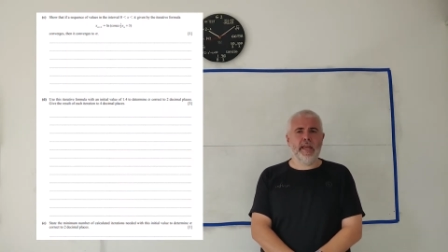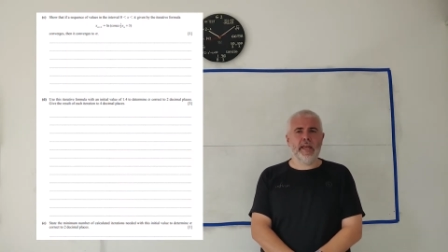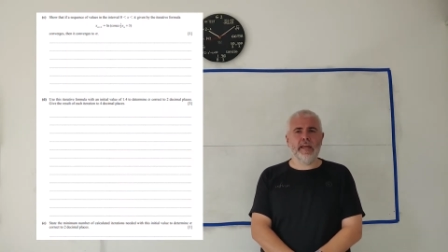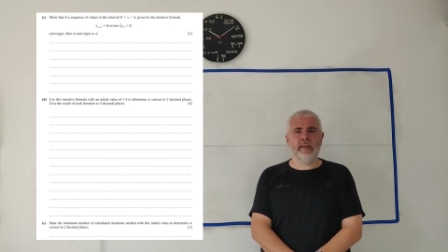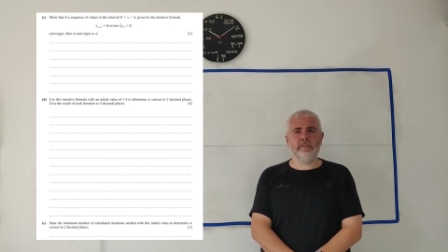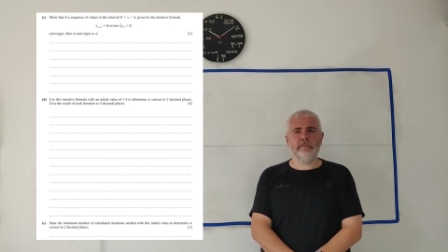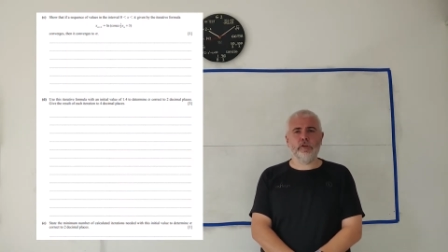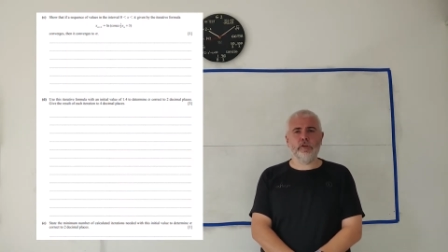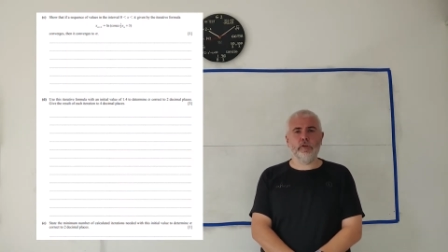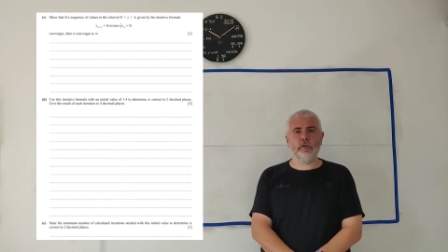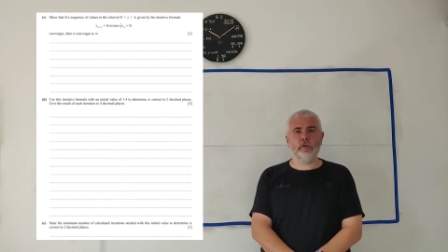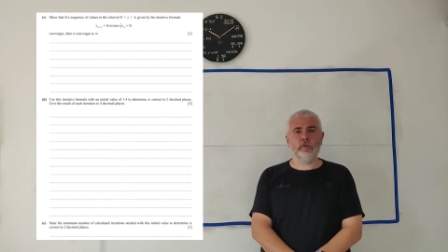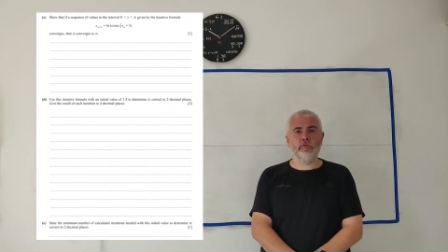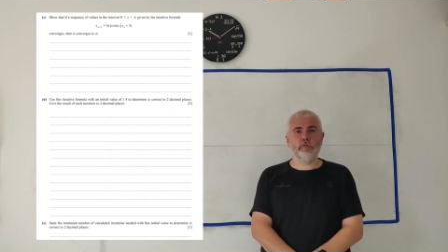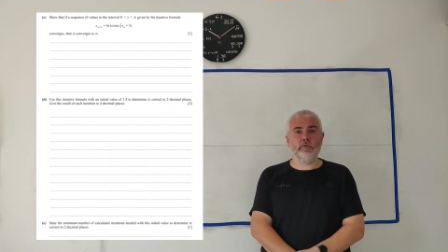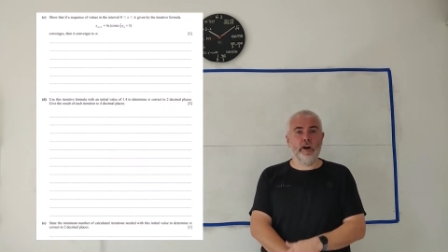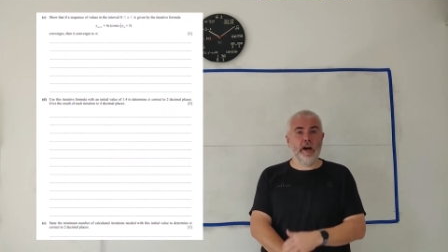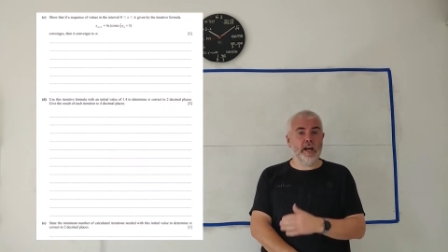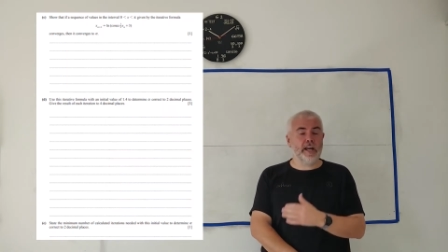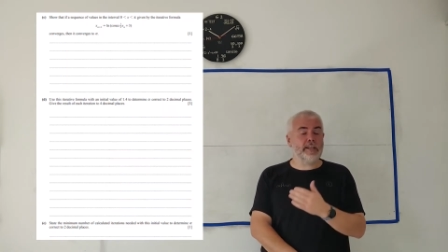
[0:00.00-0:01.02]
If you
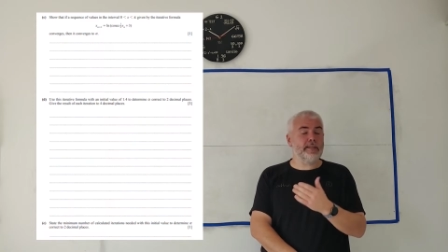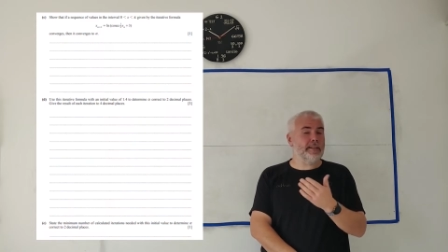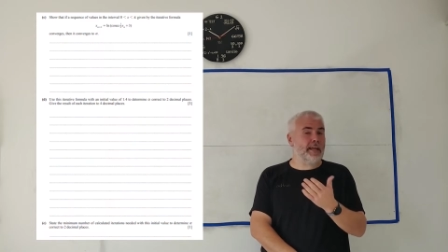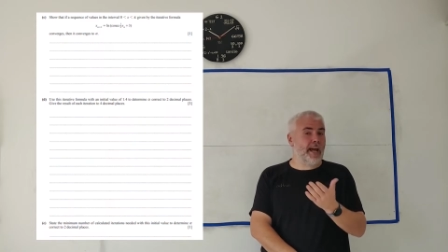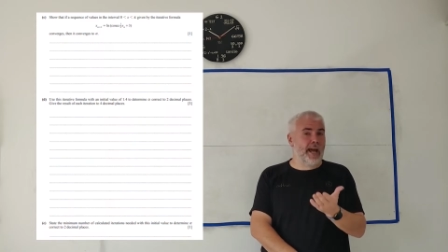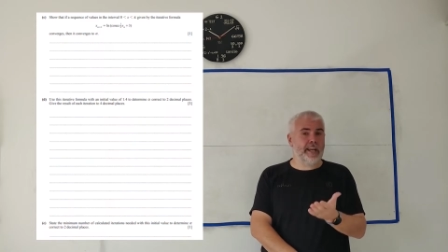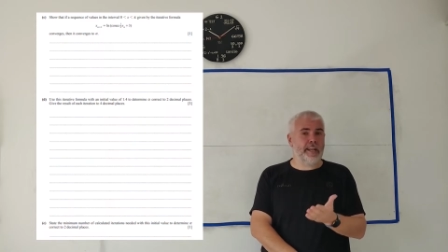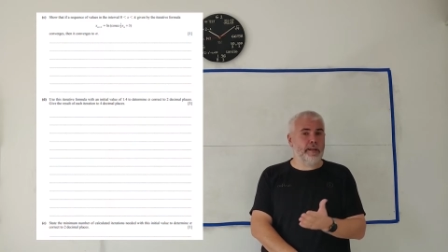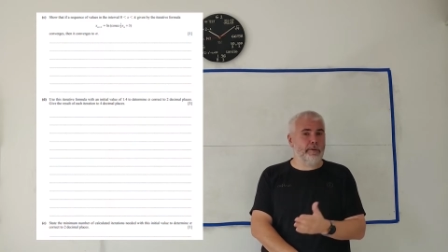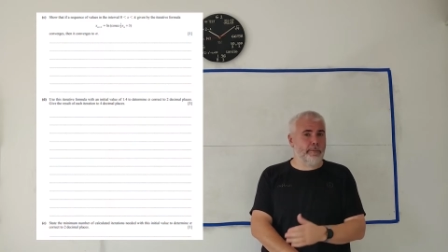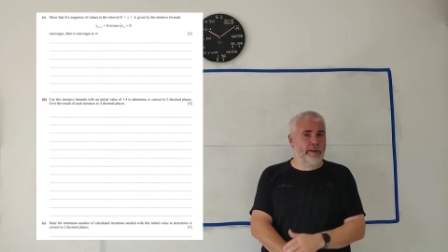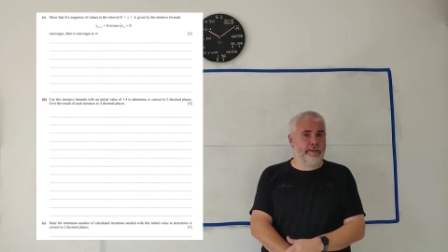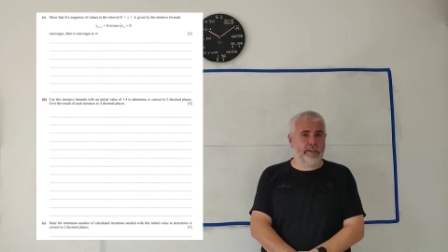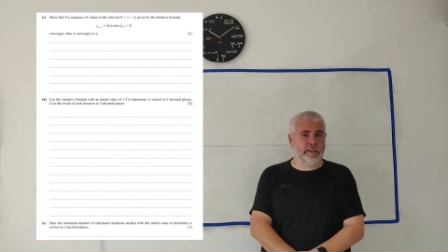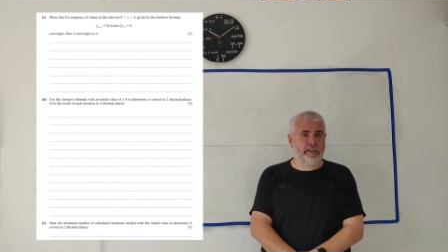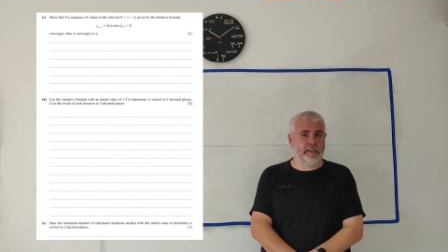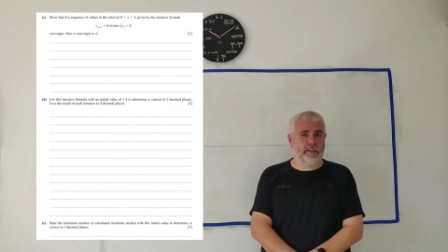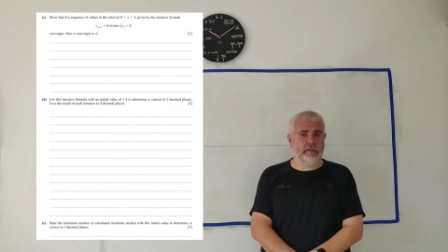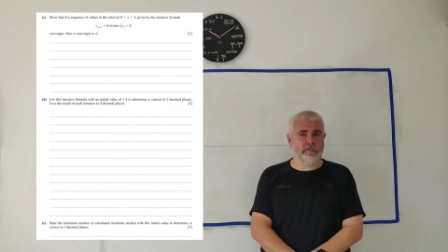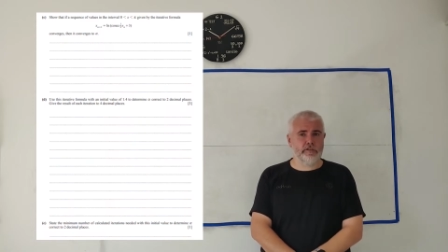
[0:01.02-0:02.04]
find any of my
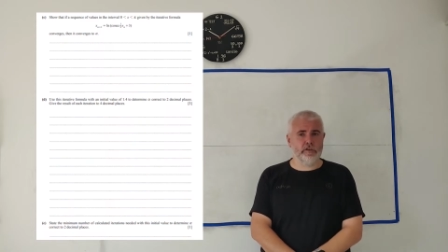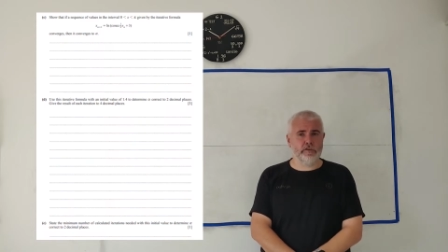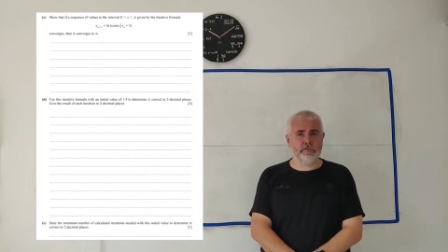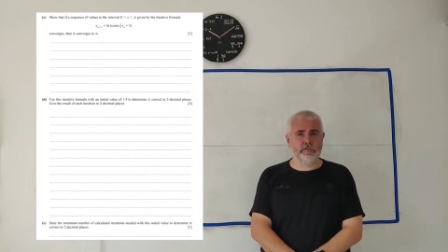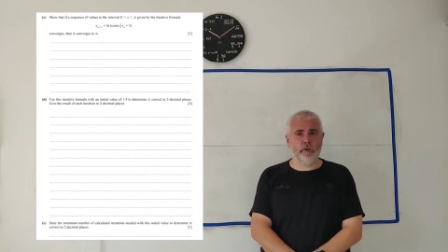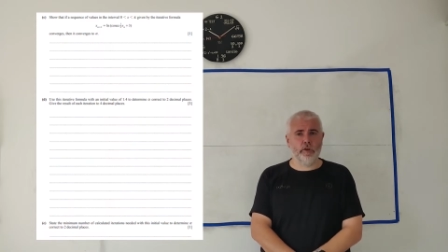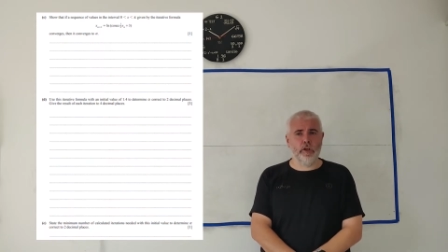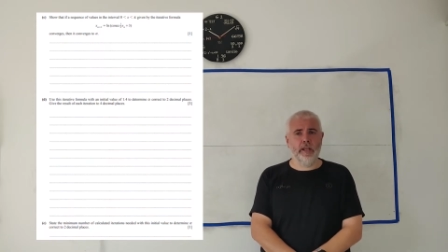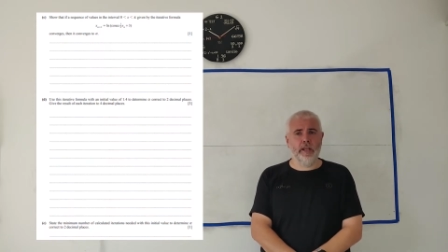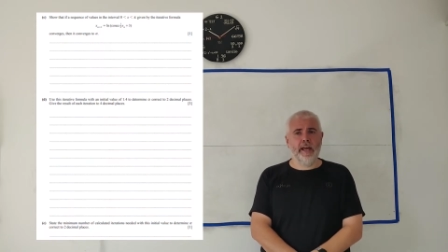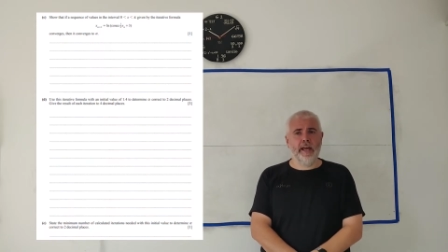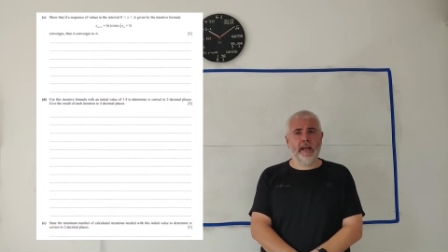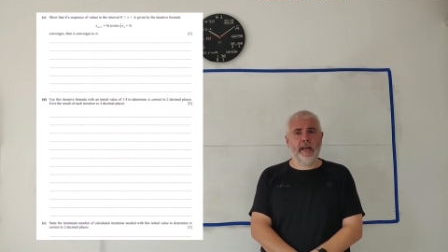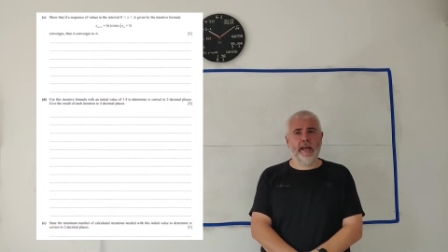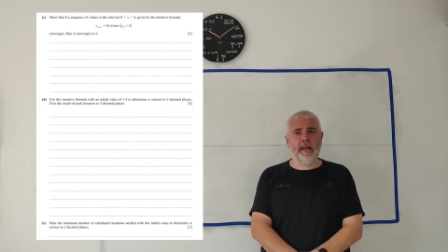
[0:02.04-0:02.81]
videos useful,